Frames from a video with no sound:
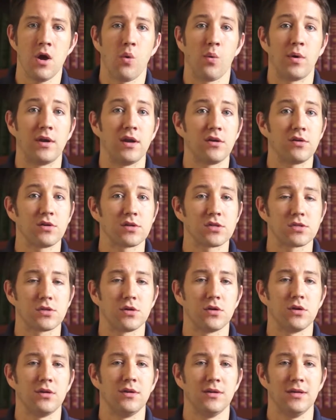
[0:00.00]
When
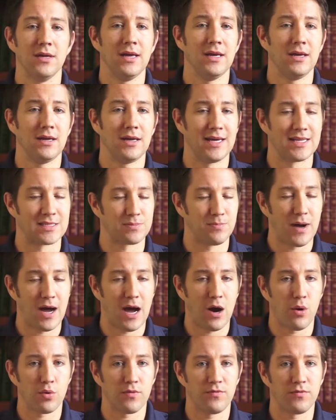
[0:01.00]
understood, it's
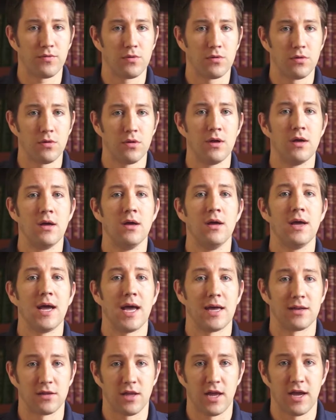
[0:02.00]
powerful
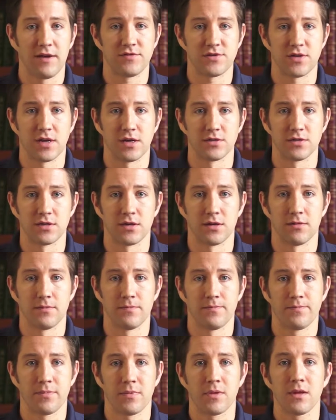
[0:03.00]
and life-changing.
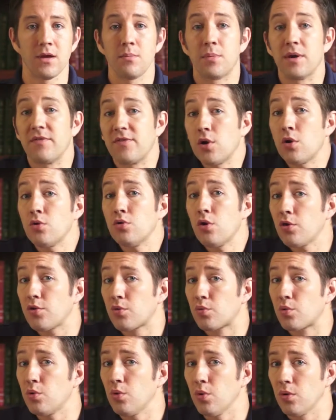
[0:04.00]
But if you don't know the
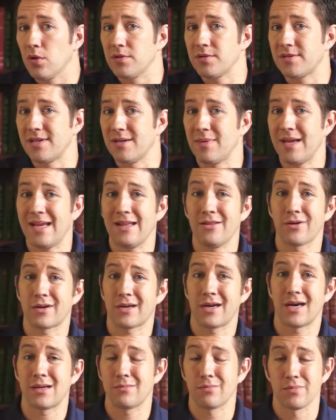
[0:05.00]
rules, it may look
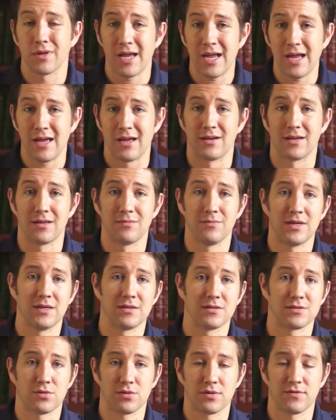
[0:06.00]
kind of bland and be
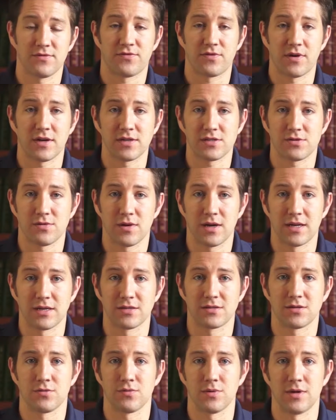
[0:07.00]
sort of
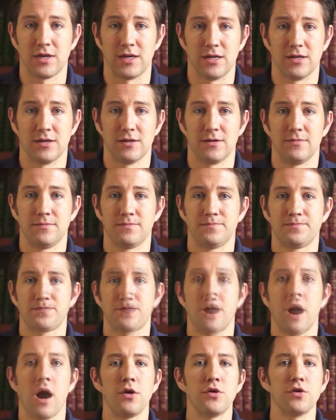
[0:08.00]
frustrating to read.
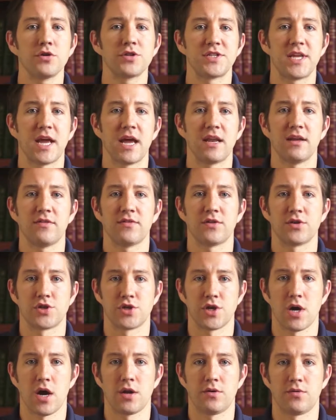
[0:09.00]
Understanding the
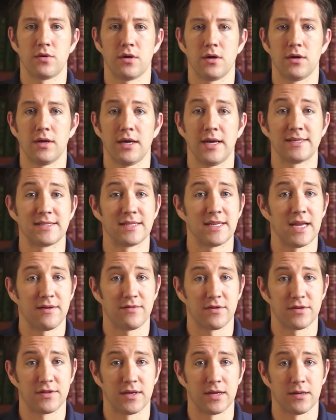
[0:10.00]
genre isn't
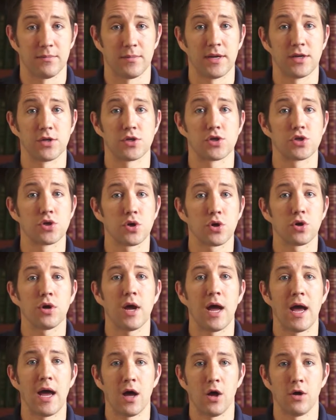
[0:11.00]
everything, but it sure
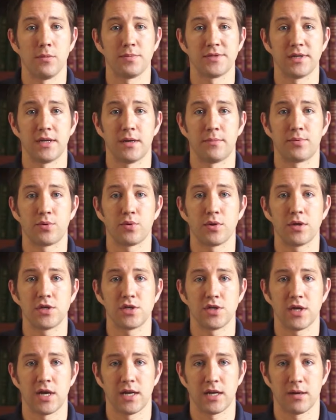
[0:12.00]
helps in
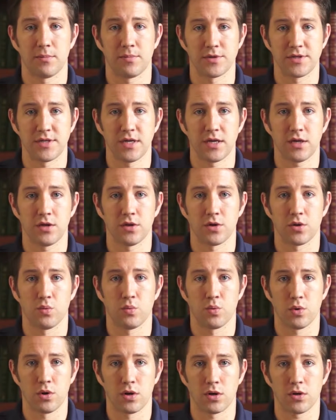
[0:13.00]
appreciating a particular
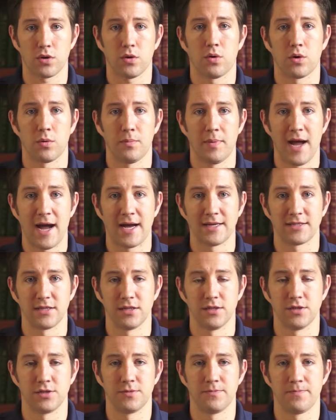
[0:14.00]
work or
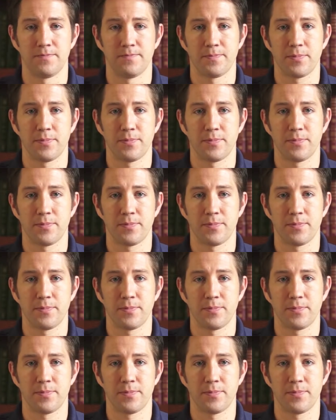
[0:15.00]
passage.